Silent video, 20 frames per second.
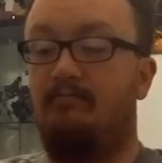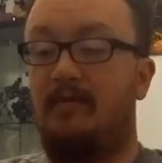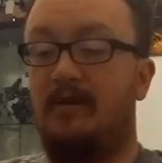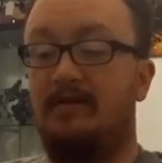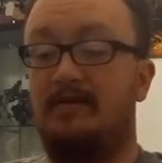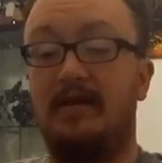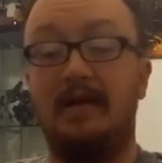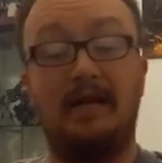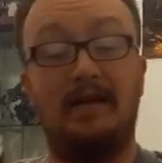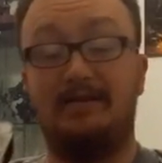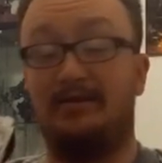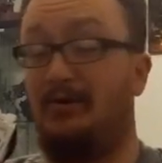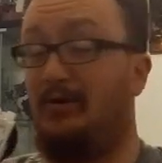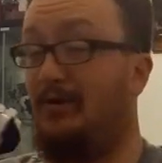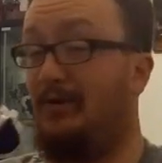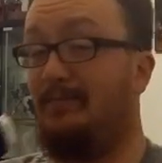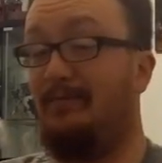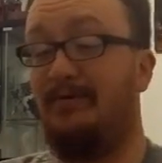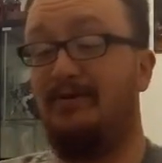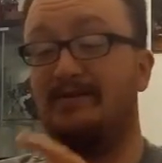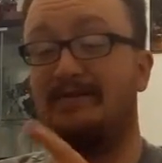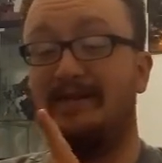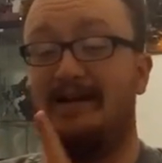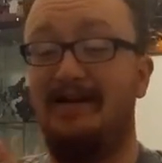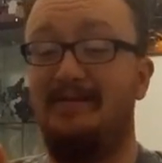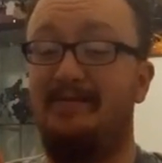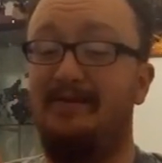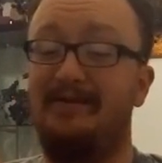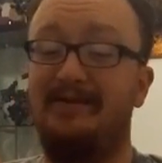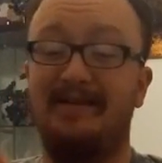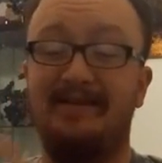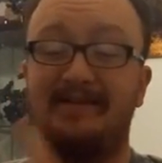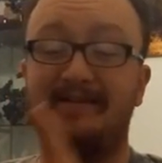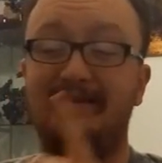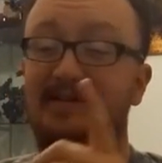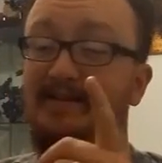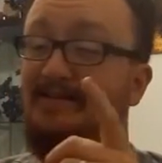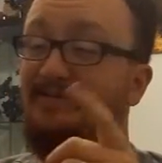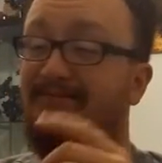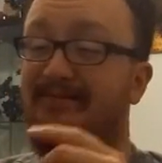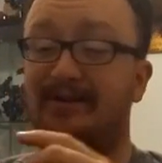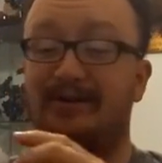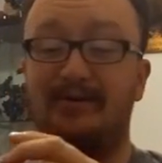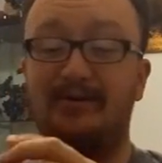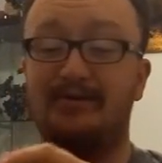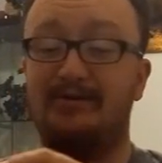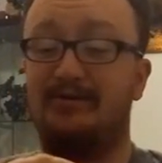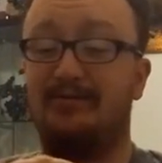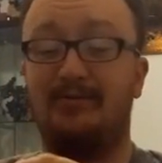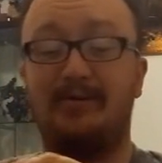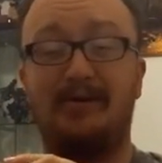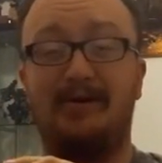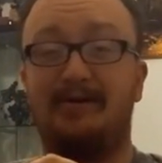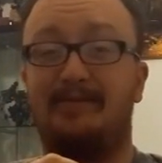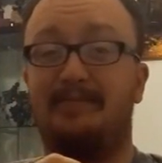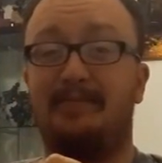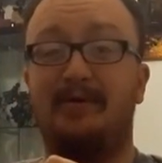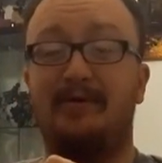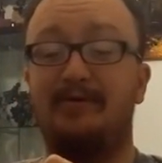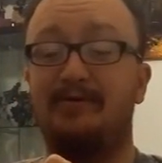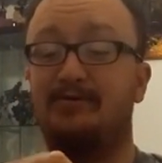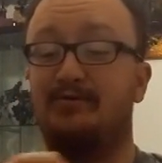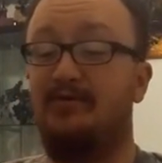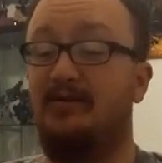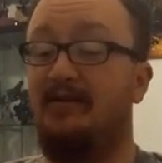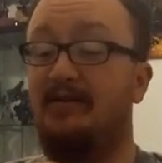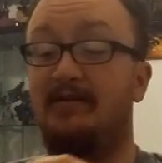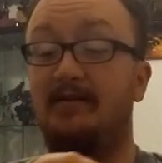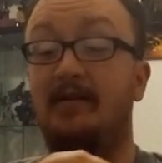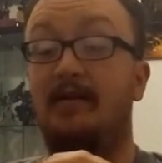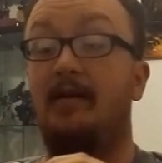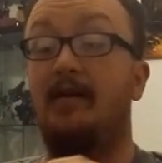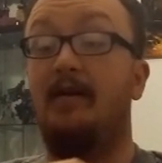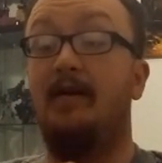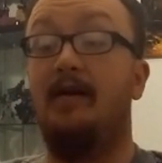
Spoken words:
that's all I'm going to say about that there. It's a rocket powered train.